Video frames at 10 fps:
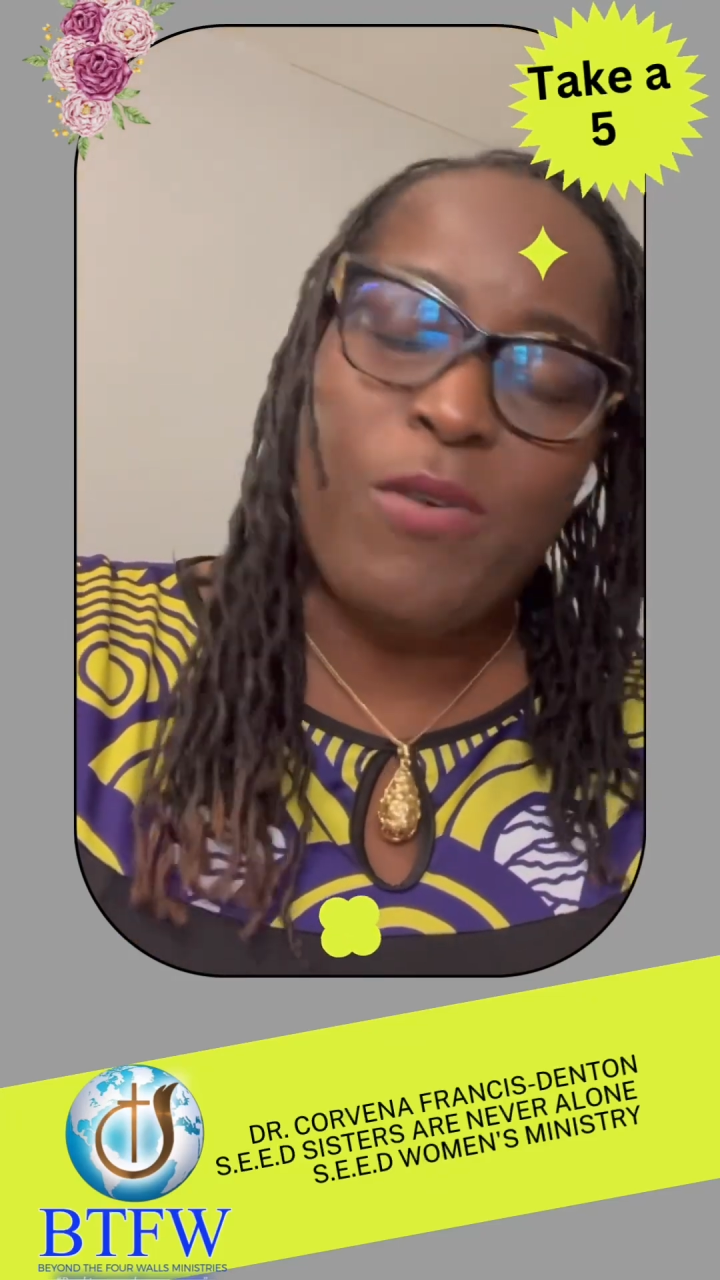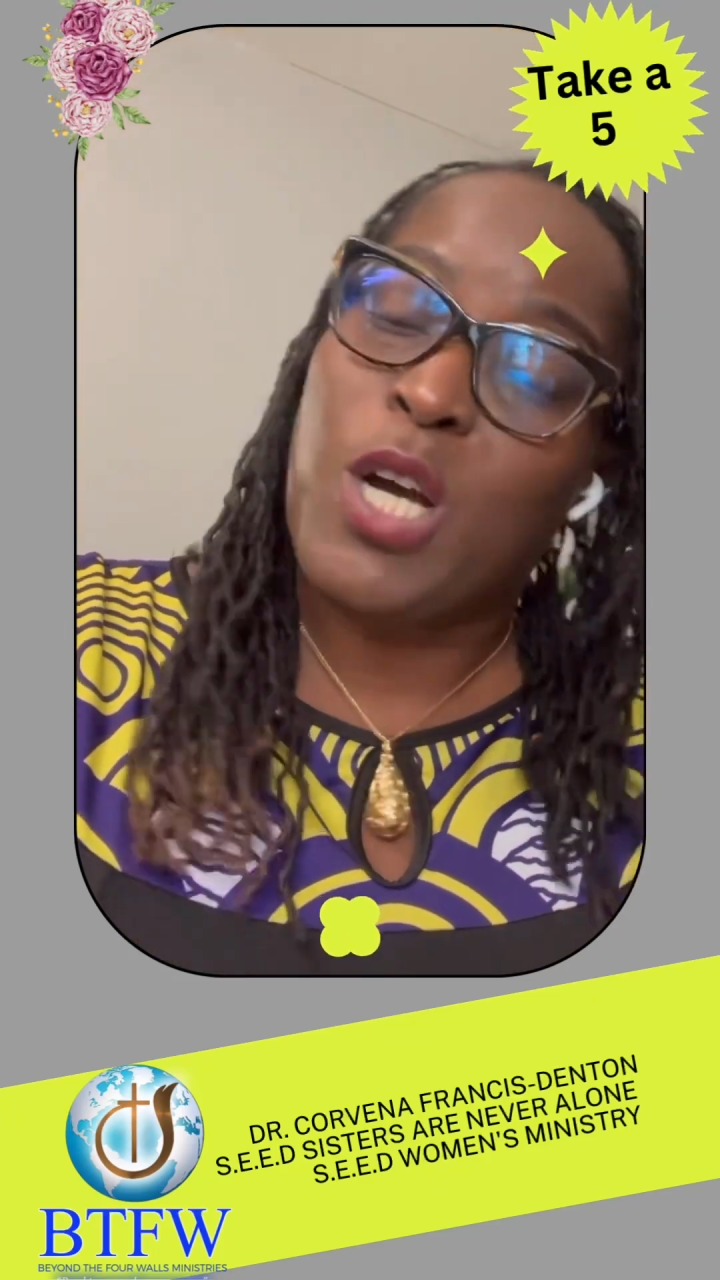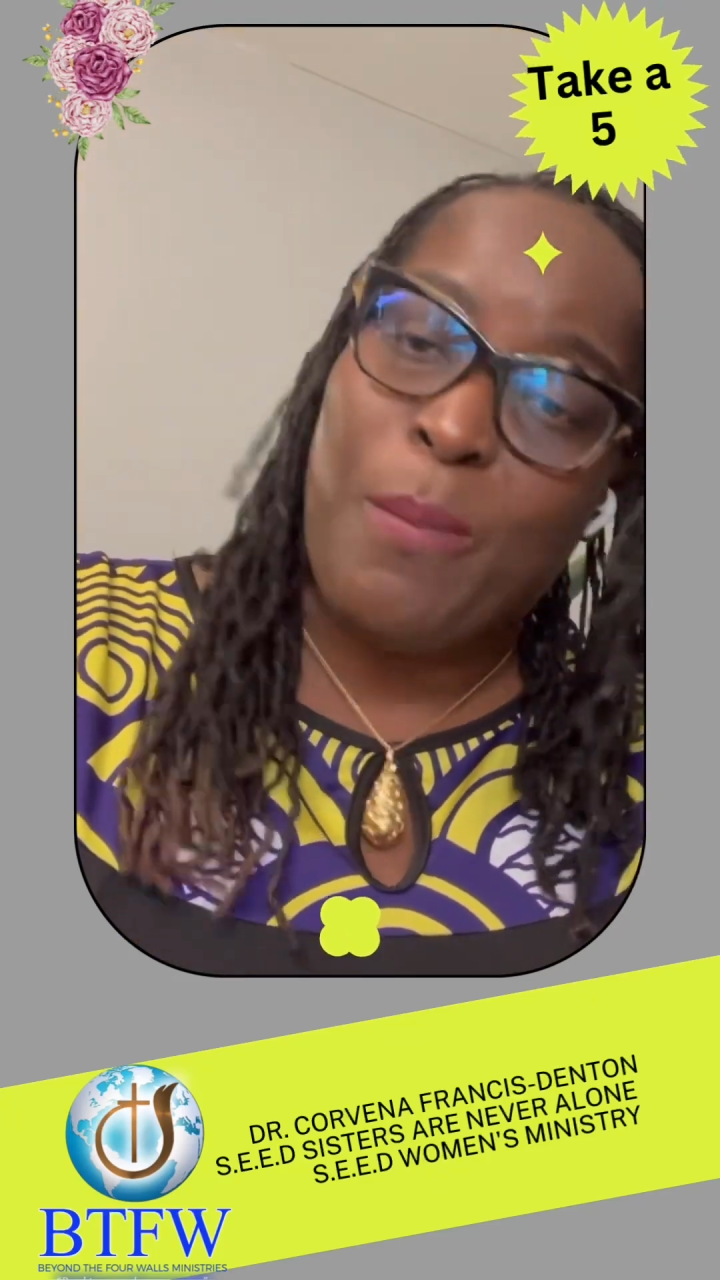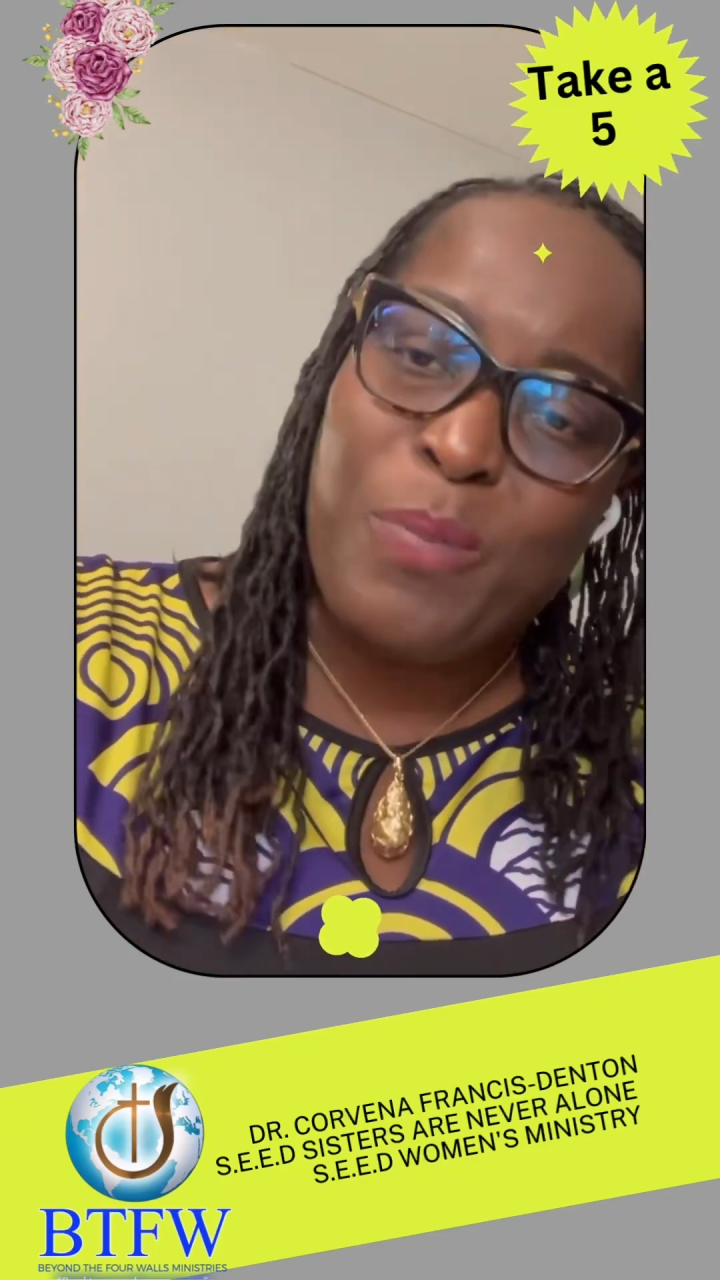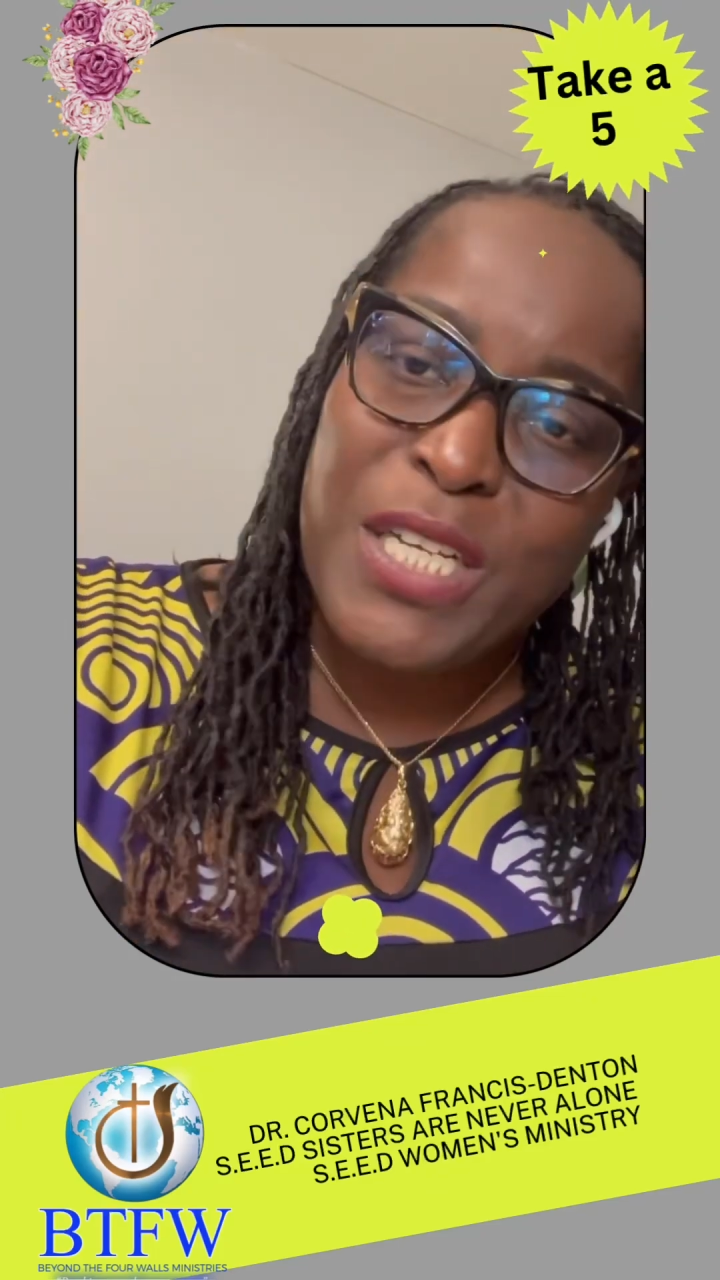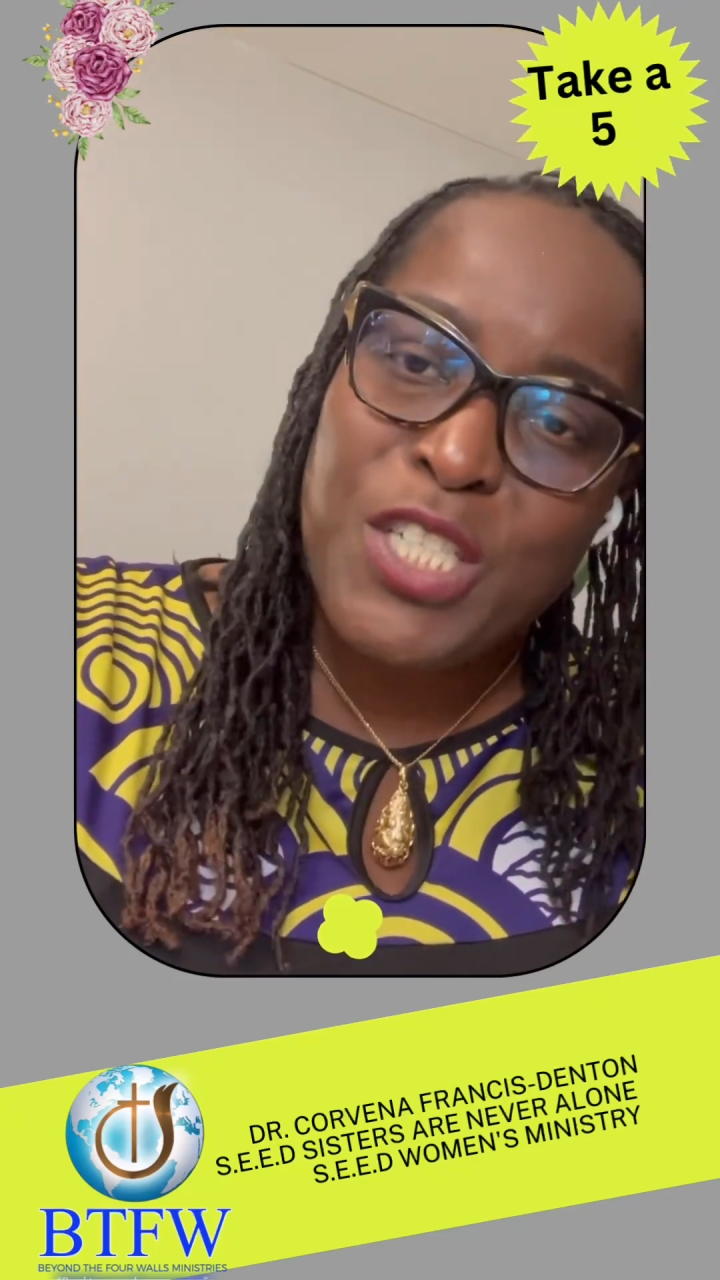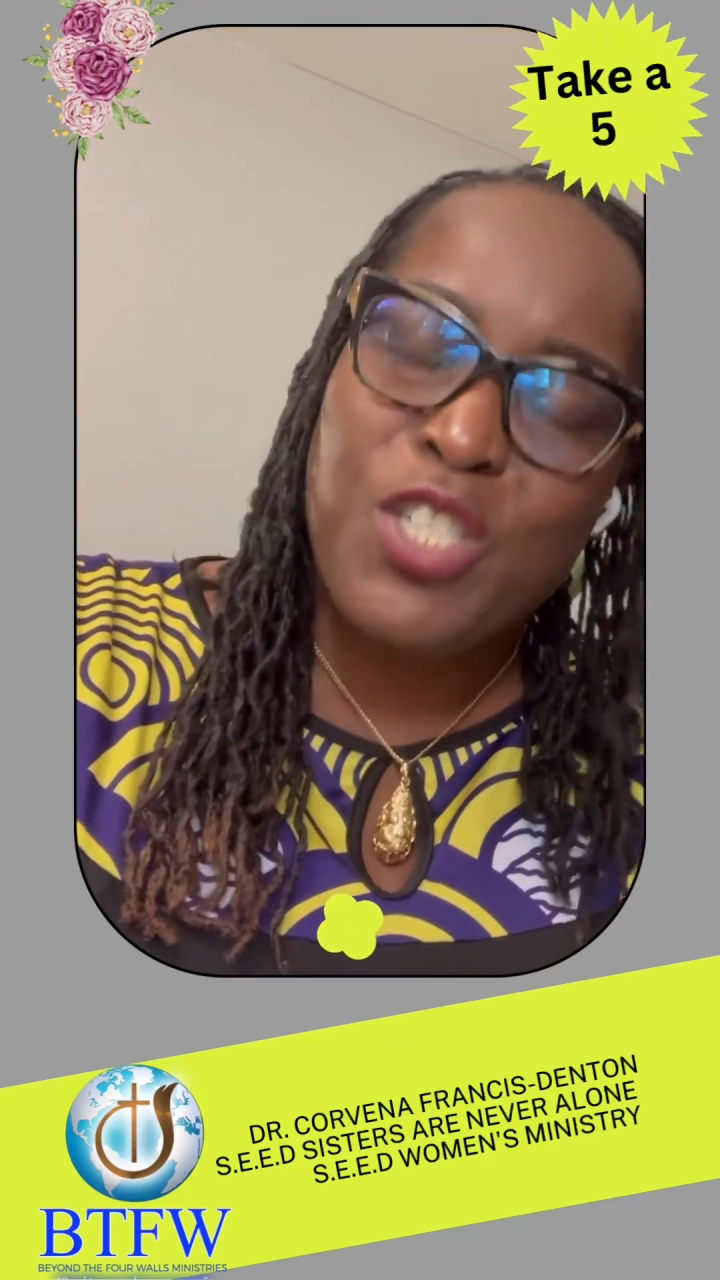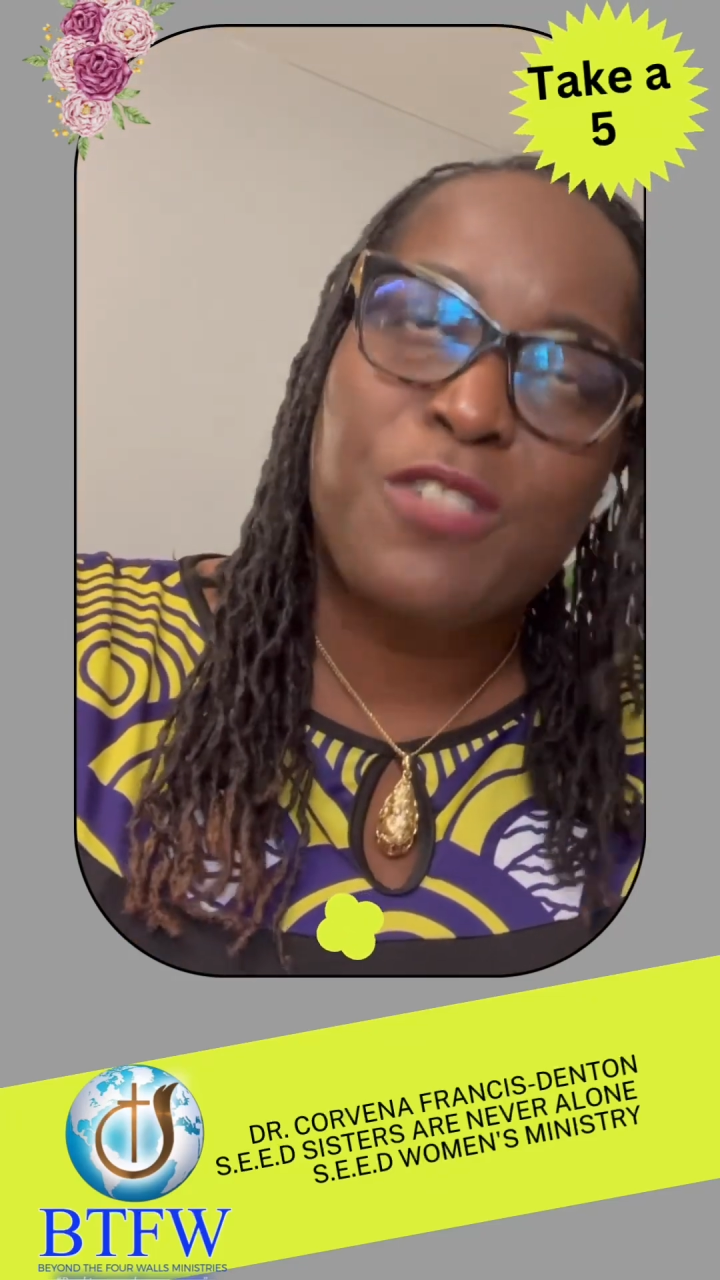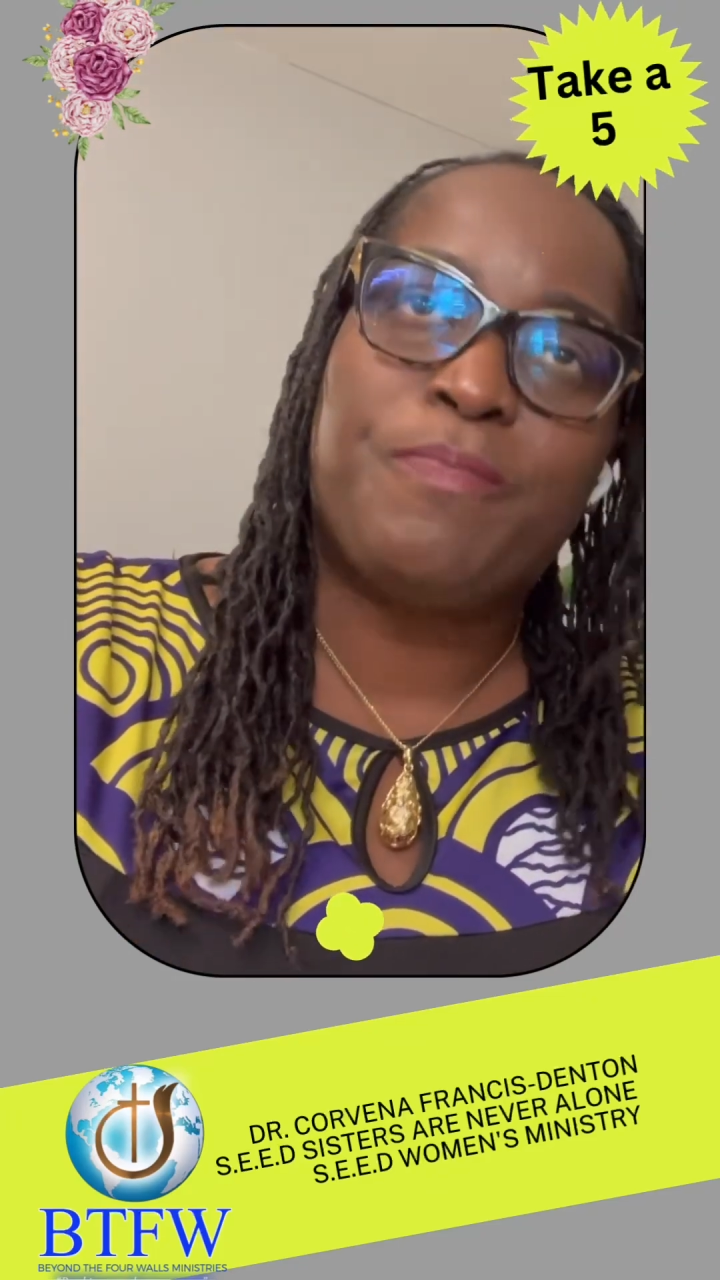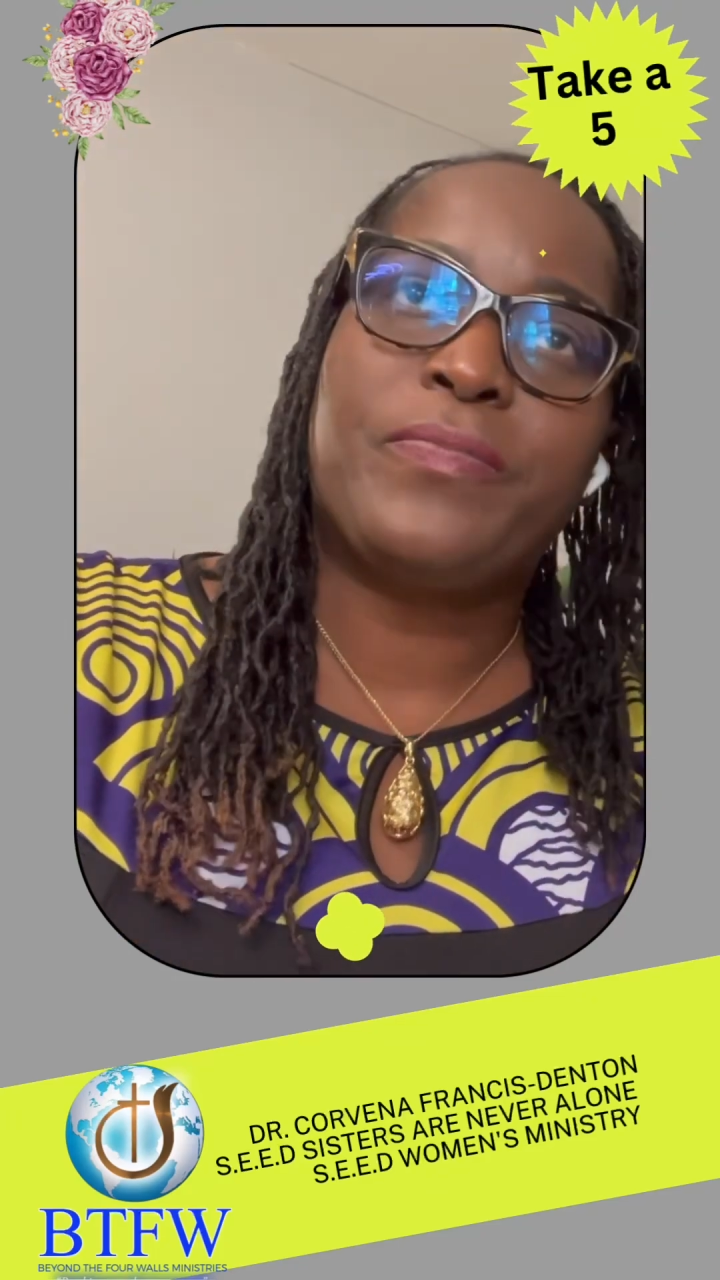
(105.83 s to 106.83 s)

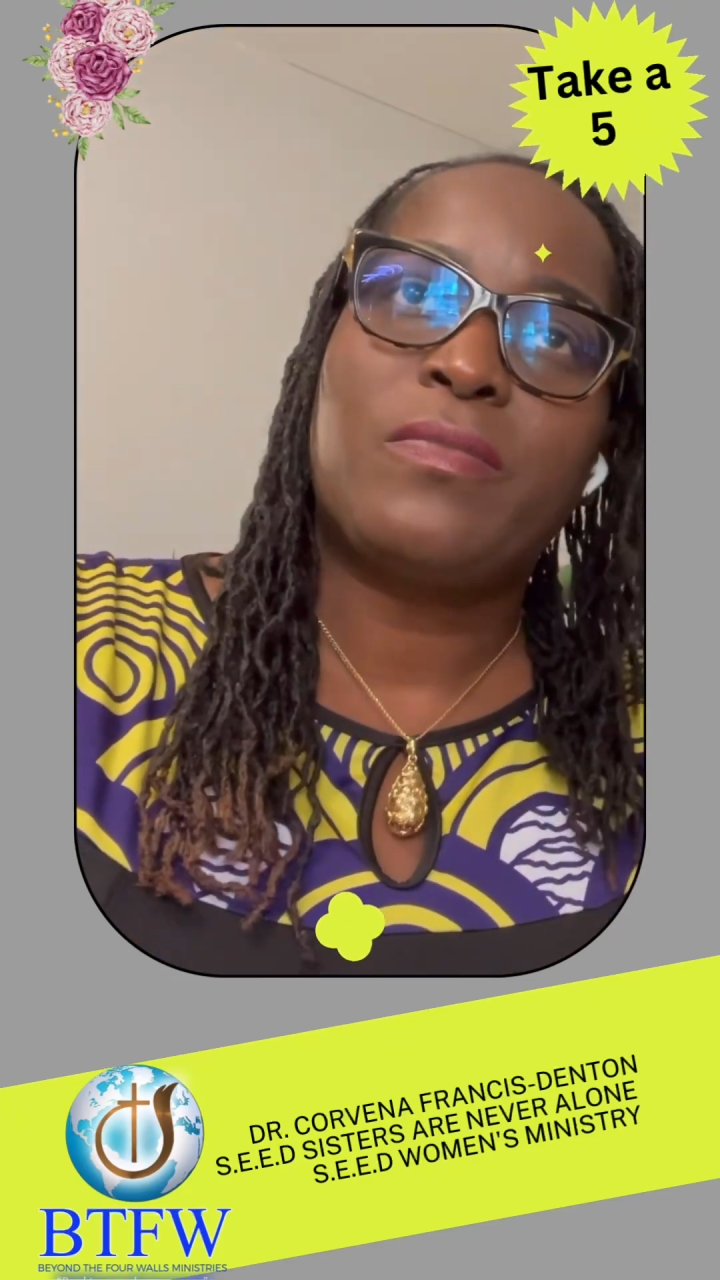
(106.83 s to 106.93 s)
accomplished?